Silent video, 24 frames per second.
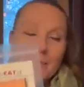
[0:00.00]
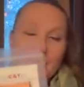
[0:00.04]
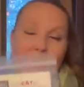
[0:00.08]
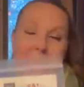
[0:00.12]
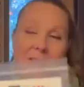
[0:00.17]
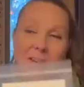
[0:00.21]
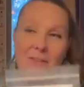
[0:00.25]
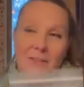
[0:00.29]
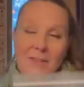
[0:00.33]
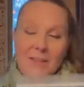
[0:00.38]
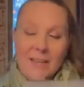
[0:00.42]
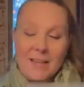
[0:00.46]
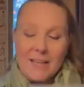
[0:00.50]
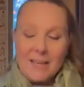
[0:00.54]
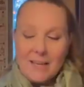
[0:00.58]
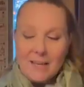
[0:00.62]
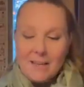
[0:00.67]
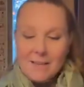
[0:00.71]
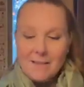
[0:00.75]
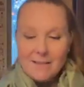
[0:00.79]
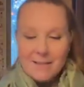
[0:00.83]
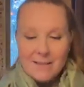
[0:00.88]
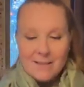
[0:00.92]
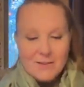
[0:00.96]
loves
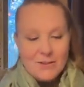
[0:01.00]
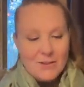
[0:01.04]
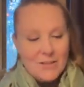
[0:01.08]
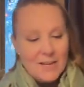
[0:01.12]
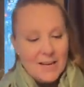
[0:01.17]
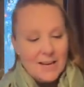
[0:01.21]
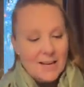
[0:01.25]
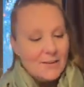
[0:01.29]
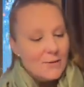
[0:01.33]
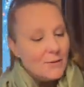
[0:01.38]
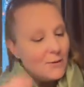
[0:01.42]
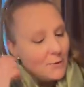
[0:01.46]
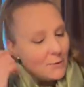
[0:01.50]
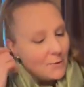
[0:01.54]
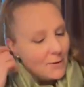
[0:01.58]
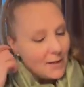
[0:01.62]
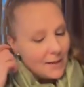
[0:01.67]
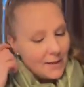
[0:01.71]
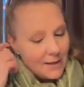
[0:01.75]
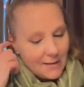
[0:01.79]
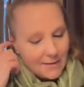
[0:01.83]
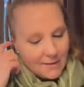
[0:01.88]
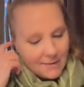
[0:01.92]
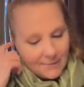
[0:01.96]
kitties, and she has 2
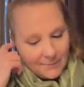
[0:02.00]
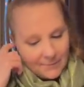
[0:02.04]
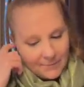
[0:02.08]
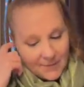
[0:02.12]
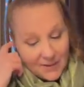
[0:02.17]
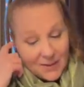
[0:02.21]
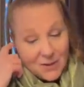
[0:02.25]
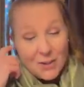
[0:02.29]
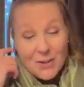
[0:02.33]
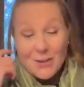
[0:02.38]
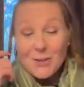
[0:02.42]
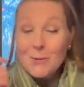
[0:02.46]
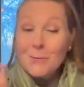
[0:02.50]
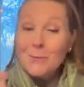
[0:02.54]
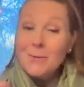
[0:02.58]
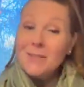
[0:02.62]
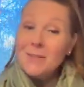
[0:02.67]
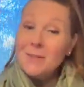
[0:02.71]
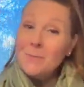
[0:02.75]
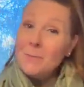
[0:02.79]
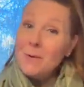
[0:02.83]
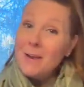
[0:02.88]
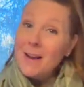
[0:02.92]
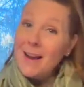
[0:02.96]
kitties, and she's the
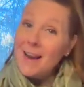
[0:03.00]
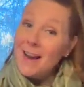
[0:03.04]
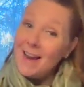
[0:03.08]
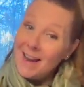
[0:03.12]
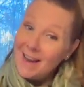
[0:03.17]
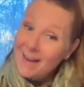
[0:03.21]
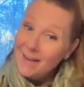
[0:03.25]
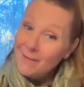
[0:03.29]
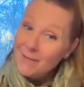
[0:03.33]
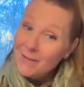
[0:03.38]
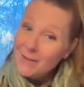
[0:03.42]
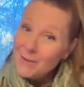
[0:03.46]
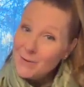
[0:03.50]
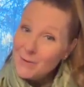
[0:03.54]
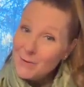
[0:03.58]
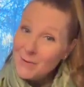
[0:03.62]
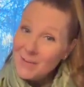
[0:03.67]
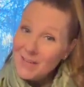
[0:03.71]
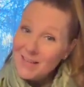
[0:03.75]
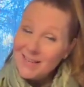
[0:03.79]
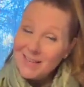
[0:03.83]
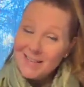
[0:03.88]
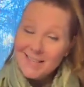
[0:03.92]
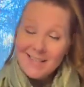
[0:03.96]
reason why I have the 2
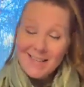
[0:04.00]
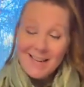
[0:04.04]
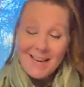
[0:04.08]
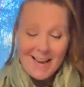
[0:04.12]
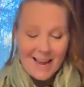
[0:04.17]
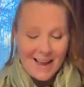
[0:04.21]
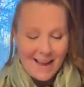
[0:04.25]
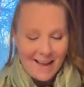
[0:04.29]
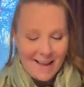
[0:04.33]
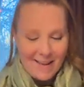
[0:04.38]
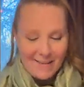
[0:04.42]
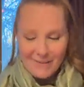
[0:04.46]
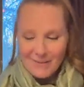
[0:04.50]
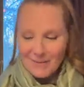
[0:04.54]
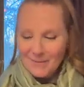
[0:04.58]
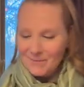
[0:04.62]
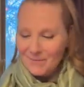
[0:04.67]
kitties that I have.